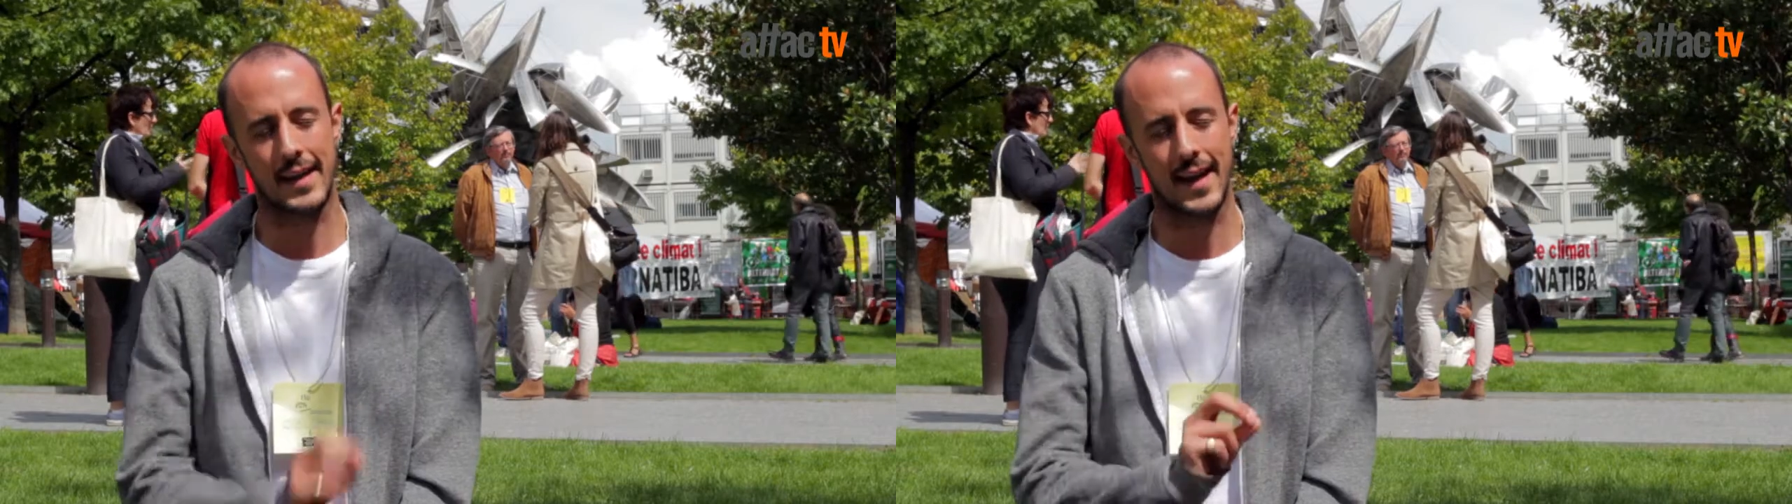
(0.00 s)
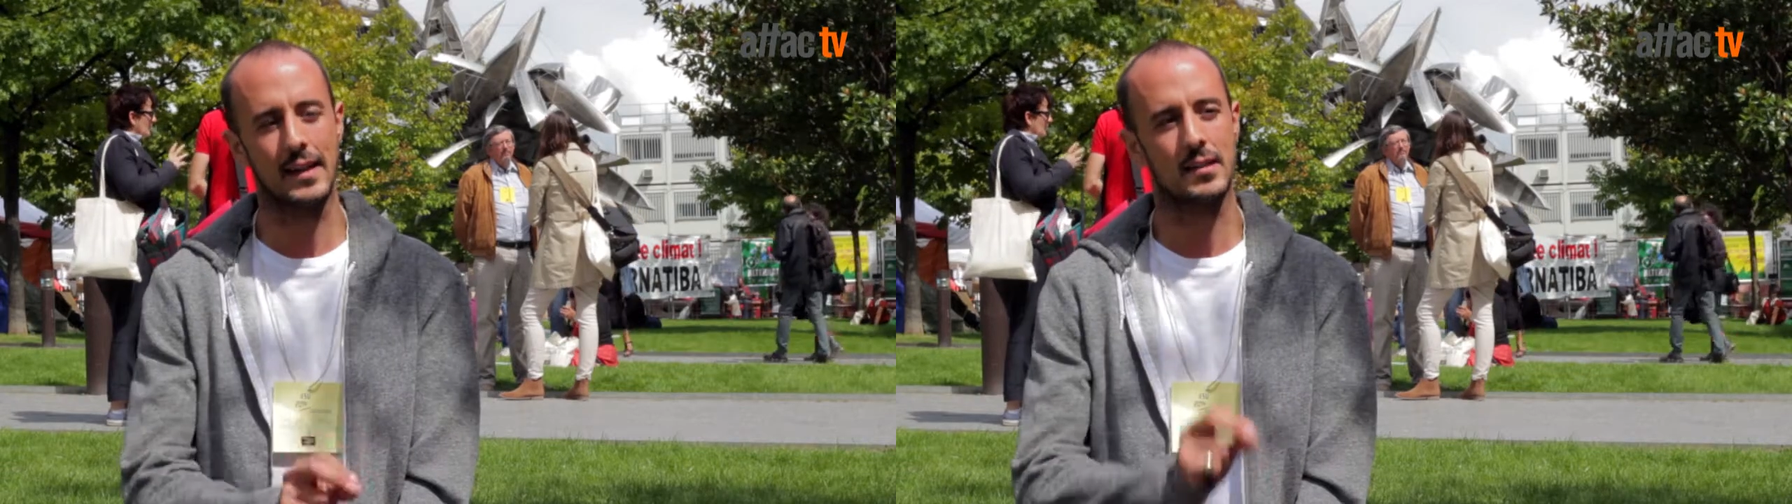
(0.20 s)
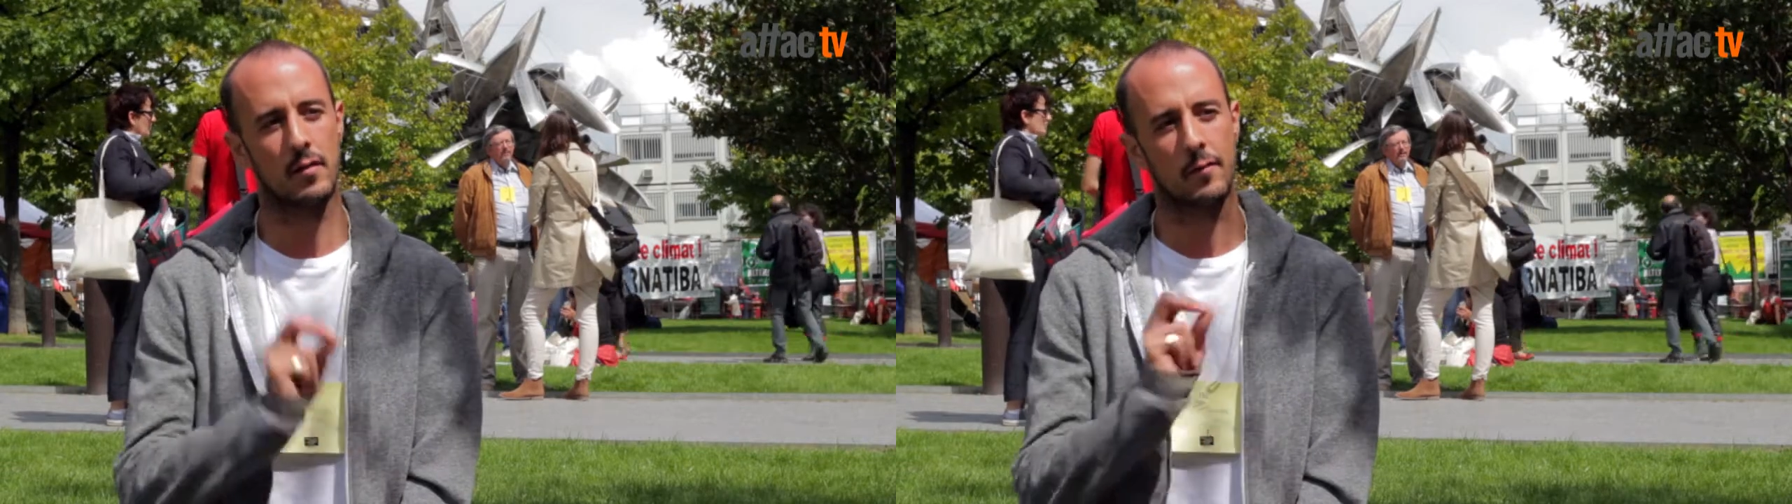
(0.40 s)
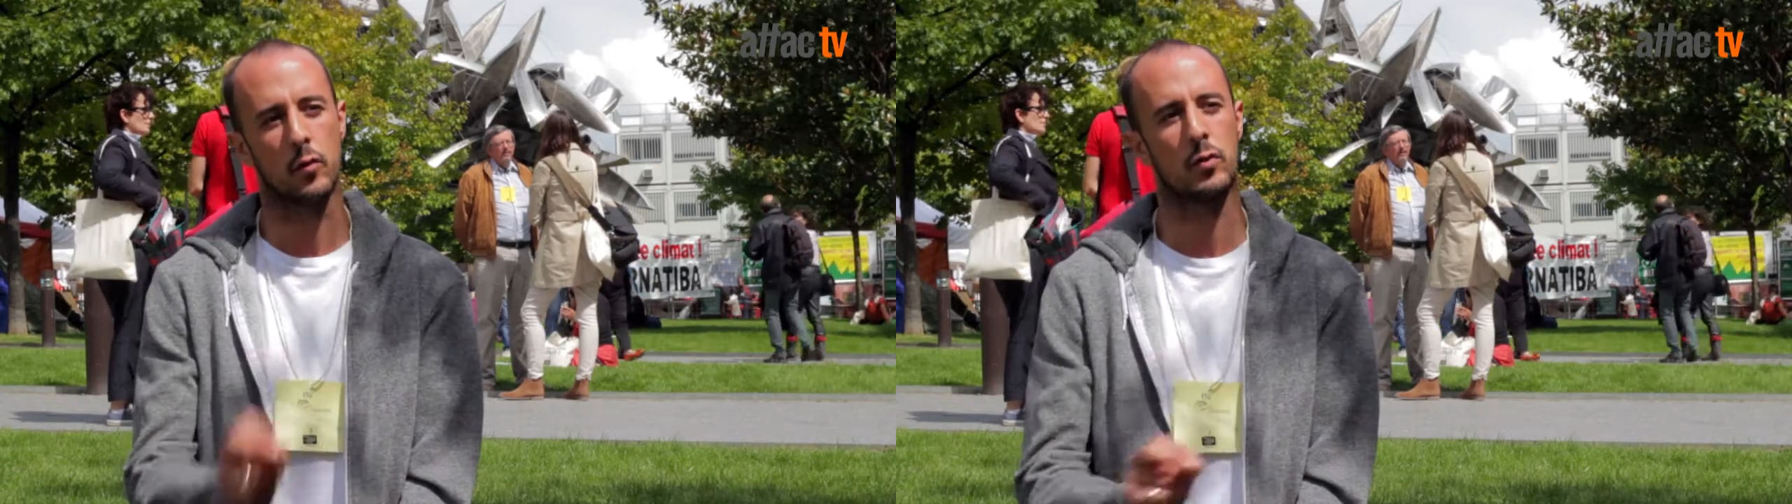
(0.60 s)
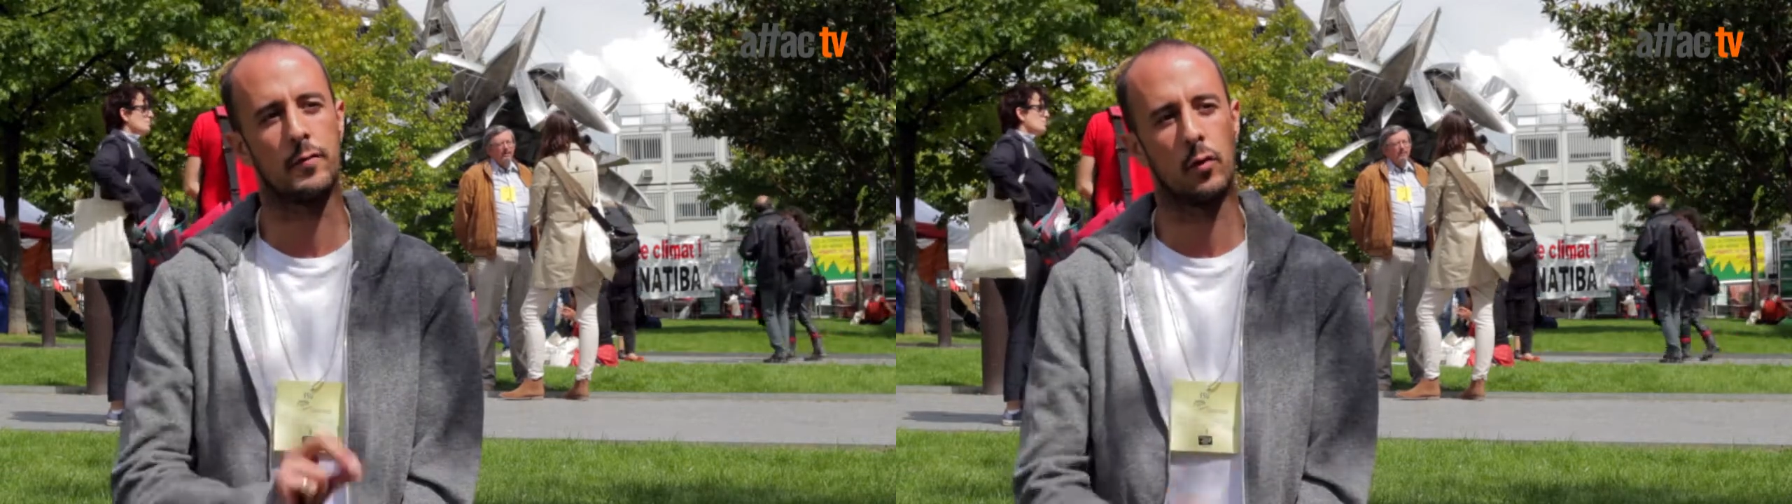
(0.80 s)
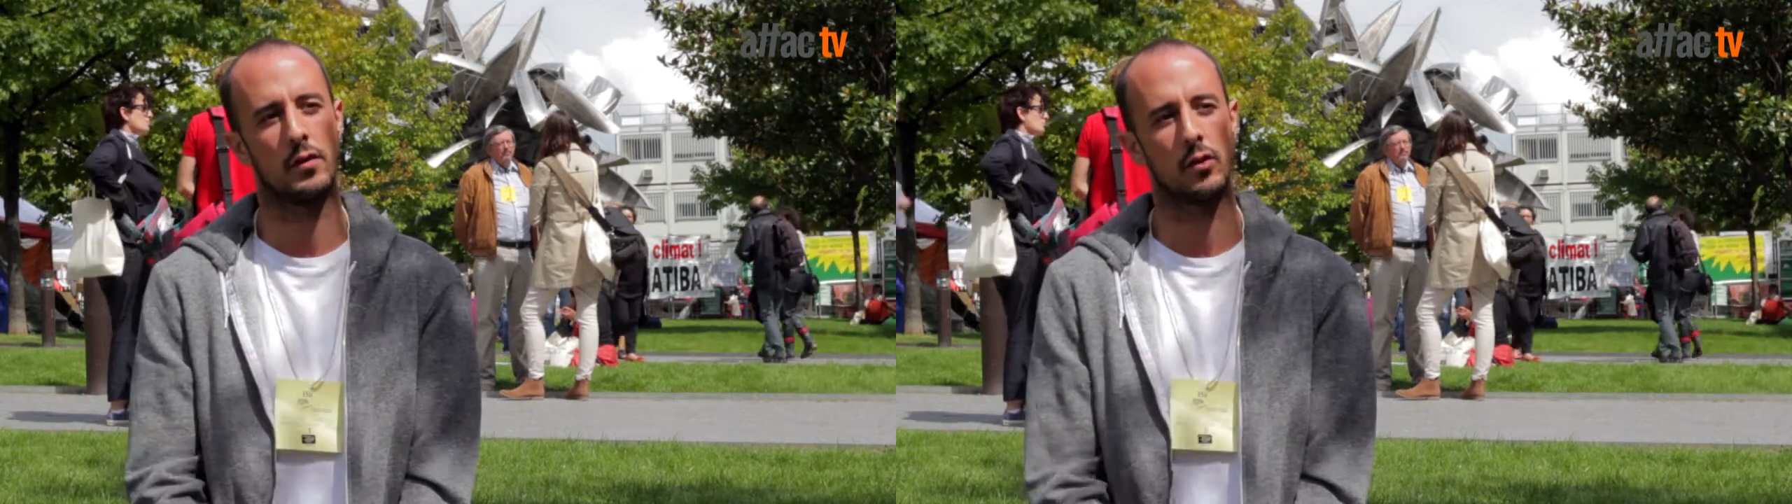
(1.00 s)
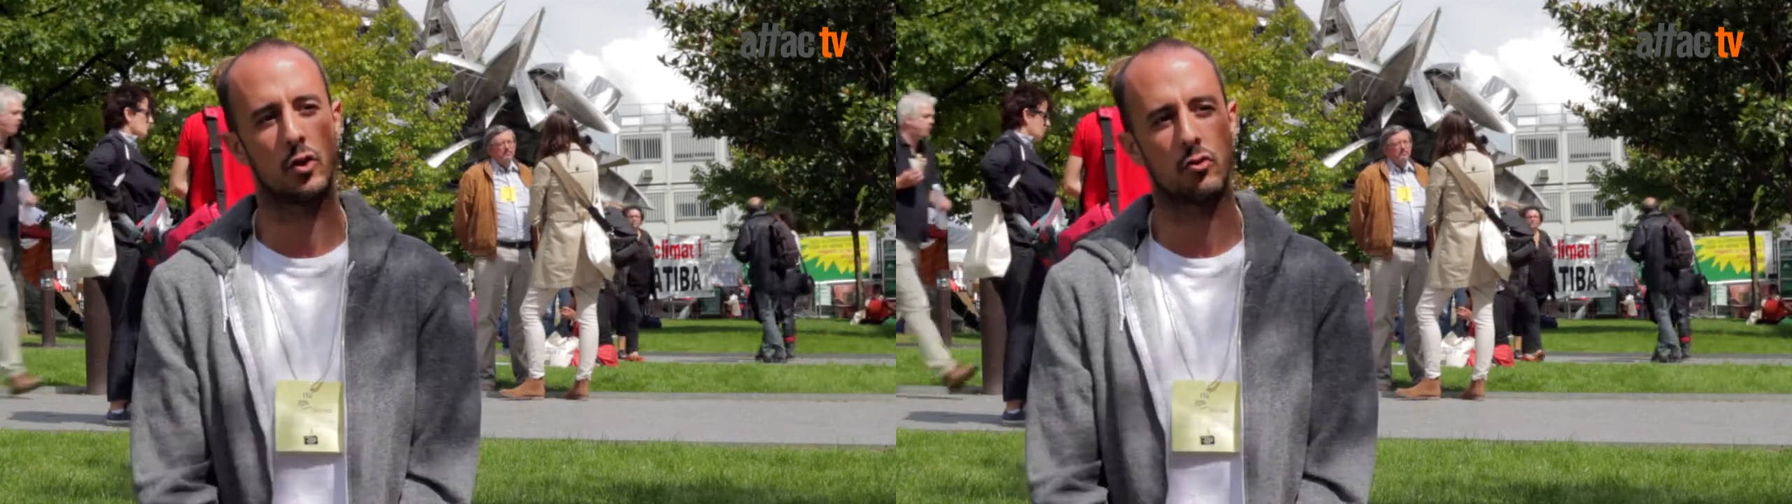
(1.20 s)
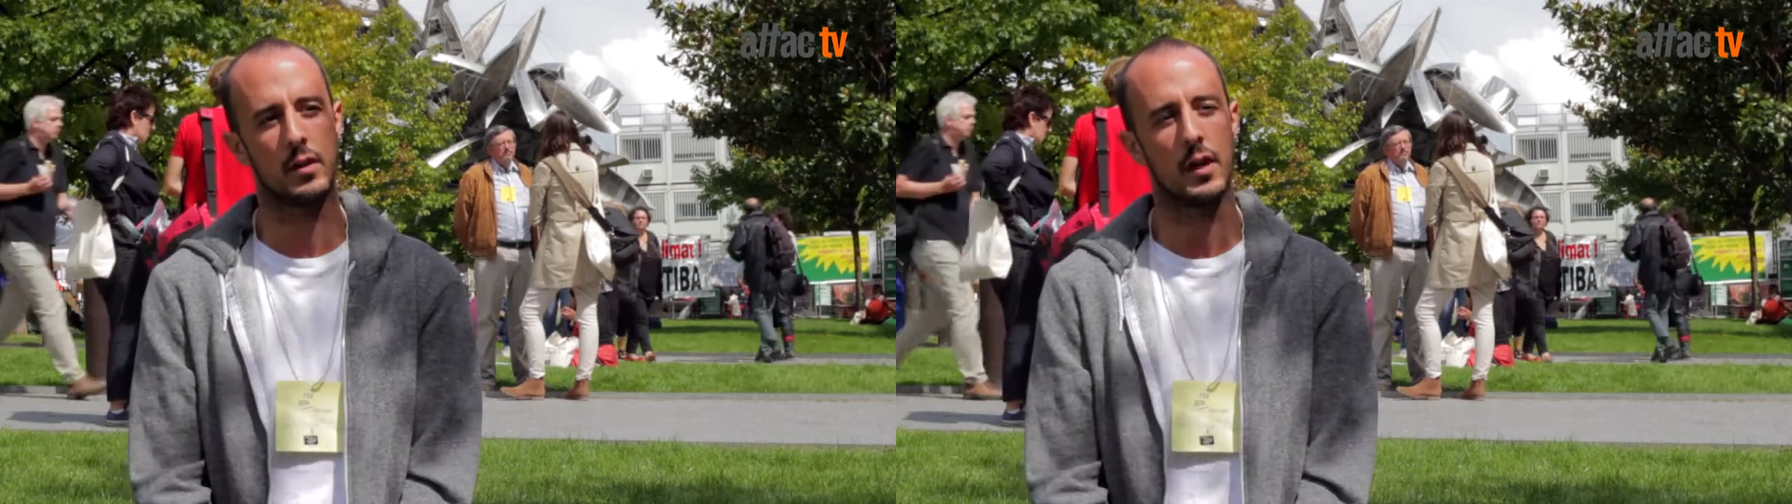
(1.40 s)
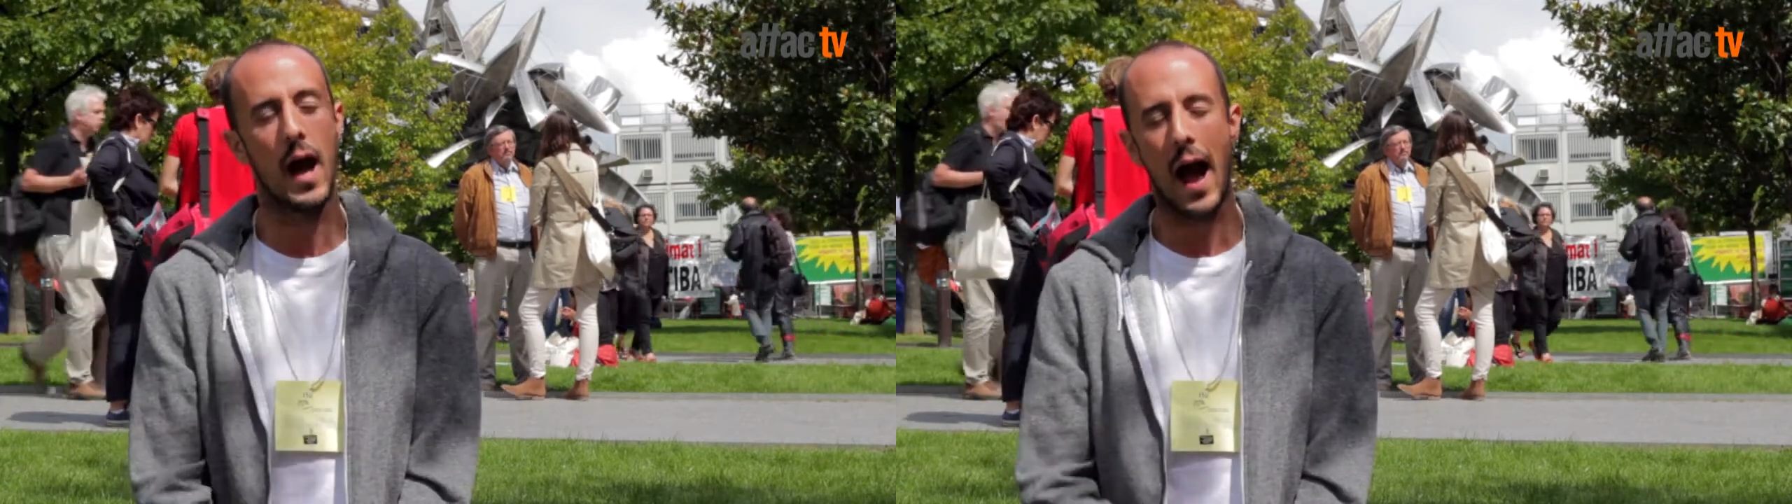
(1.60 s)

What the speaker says: get the fossil fuel industry